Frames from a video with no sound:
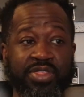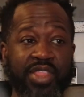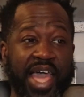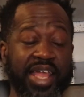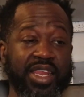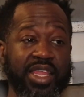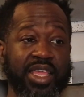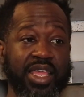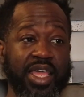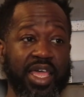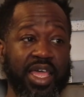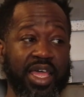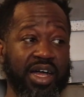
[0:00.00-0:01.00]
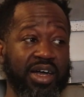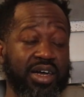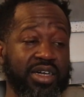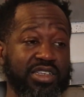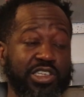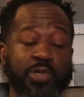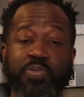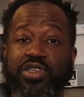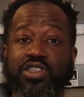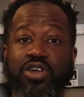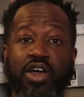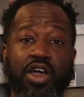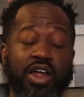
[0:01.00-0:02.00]
that
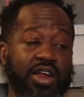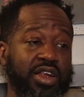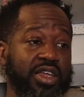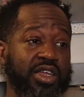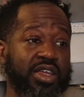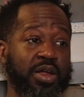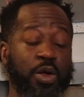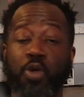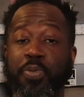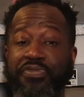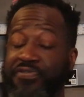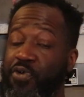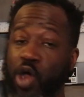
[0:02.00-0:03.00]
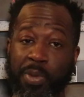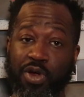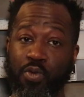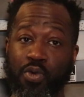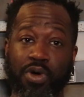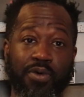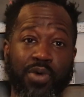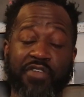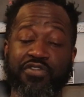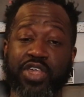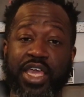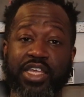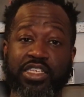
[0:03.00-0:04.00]
superstar or performer,
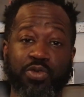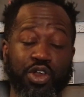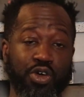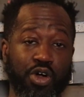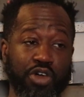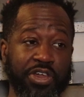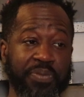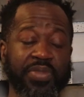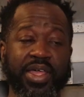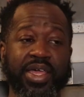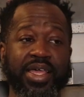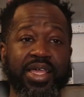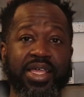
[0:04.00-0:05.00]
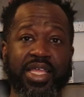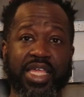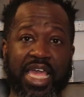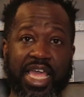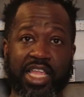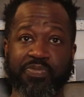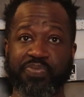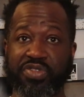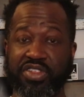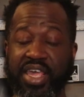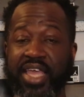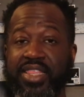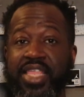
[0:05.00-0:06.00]
whatever the case you want to call them, can
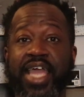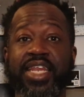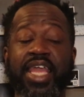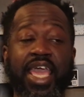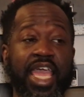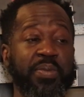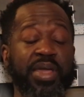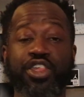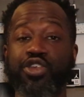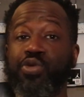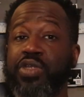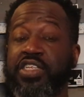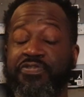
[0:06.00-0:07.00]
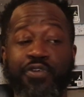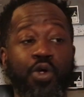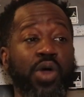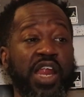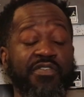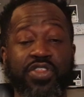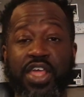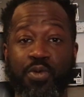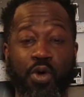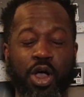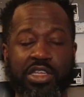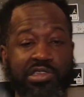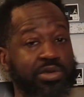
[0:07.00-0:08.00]
take that name and use it for whatever they
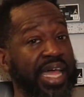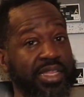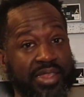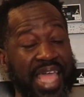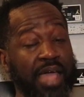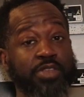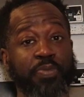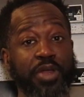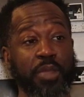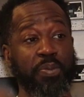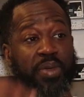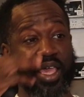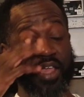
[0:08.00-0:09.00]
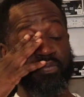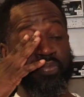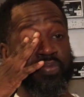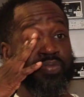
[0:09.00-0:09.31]
want. So that's pretty big.